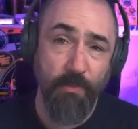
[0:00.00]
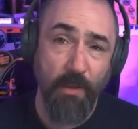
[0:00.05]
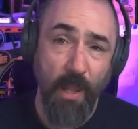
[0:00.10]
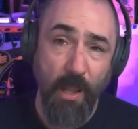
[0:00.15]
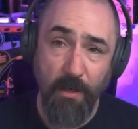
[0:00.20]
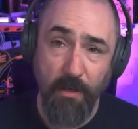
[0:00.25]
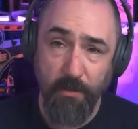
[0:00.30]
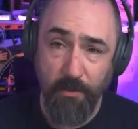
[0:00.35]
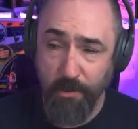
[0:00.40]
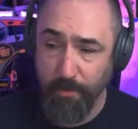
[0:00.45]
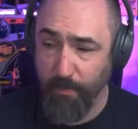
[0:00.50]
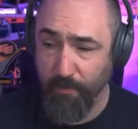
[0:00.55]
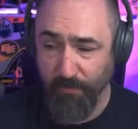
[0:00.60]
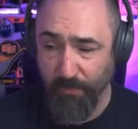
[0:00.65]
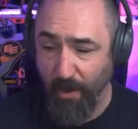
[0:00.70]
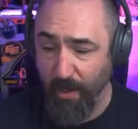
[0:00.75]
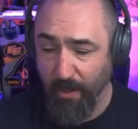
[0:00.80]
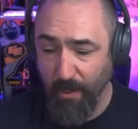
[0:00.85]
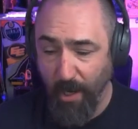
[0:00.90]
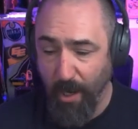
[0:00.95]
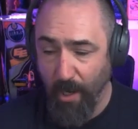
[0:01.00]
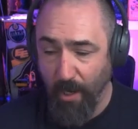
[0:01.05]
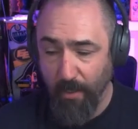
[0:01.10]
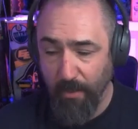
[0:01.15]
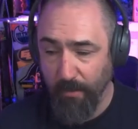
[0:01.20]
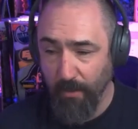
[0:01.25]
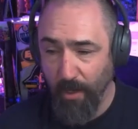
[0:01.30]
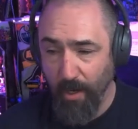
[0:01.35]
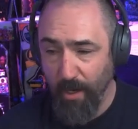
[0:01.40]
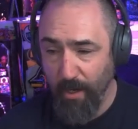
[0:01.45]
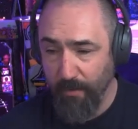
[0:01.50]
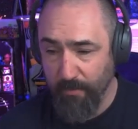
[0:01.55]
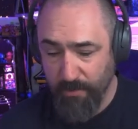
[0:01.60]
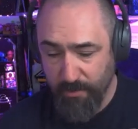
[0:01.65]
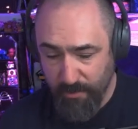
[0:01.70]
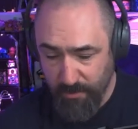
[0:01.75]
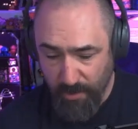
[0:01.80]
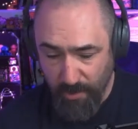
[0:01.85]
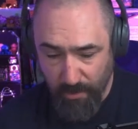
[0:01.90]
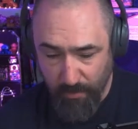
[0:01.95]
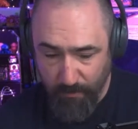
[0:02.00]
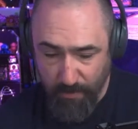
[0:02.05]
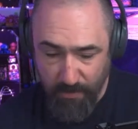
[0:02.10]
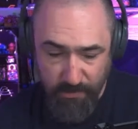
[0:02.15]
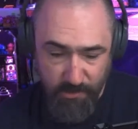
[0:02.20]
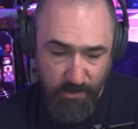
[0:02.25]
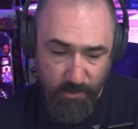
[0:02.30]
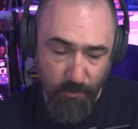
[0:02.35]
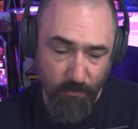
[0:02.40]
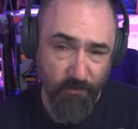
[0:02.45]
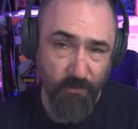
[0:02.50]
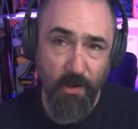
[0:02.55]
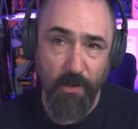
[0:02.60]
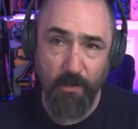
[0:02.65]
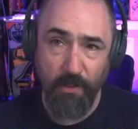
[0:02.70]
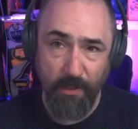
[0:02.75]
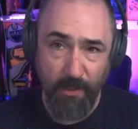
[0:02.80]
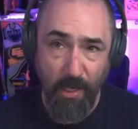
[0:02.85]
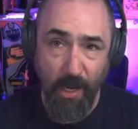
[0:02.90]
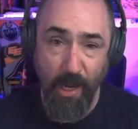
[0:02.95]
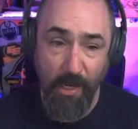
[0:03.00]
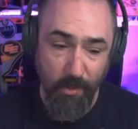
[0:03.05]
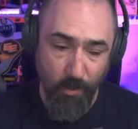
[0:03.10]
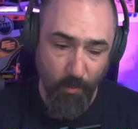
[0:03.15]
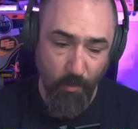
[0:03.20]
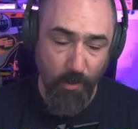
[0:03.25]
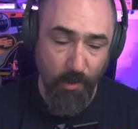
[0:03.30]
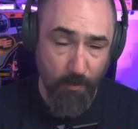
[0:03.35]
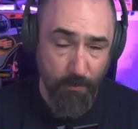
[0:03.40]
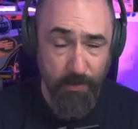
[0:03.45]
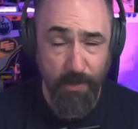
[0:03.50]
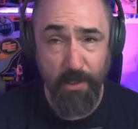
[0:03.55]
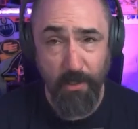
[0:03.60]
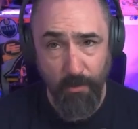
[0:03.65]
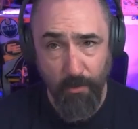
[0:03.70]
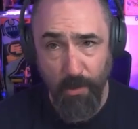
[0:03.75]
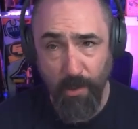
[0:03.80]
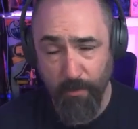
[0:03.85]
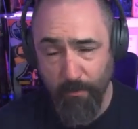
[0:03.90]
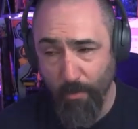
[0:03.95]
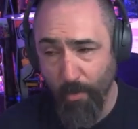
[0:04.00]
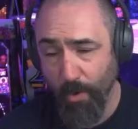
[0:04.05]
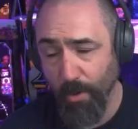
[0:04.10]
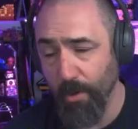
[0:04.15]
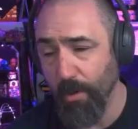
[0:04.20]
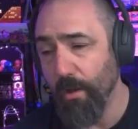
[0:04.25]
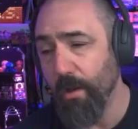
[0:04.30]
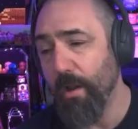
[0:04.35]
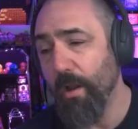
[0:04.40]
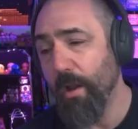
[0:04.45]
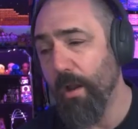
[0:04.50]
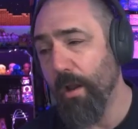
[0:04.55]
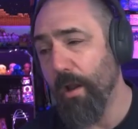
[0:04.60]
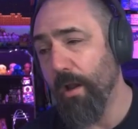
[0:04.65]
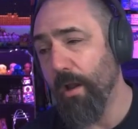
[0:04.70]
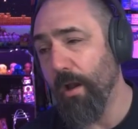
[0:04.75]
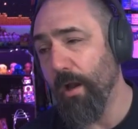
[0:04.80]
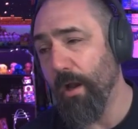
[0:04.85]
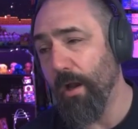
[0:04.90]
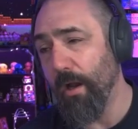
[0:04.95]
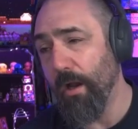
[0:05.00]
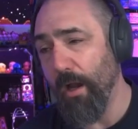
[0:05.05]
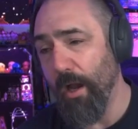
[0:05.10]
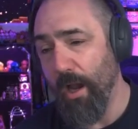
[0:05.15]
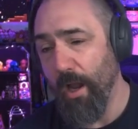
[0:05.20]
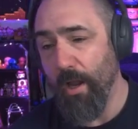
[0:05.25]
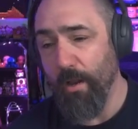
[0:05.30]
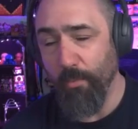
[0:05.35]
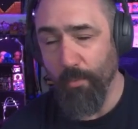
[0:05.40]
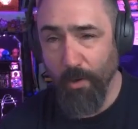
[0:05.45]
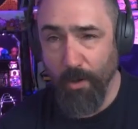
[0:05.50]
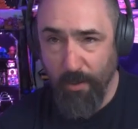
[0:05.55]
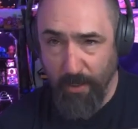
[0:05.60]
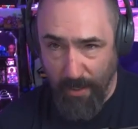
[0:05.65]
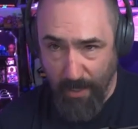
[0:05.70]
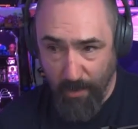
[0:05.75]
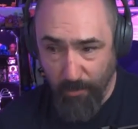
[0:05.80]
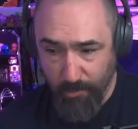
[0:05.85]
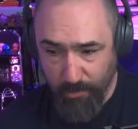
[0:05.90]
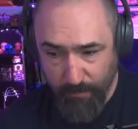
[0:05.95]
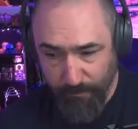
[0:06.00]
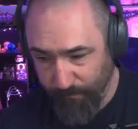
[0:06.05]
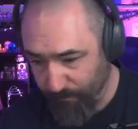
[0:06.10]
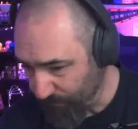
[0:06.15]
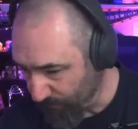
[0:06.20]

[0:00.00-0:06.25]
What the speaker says: And to be frank, I sent a message to a friend like, I don't want to be here anymore. I want out.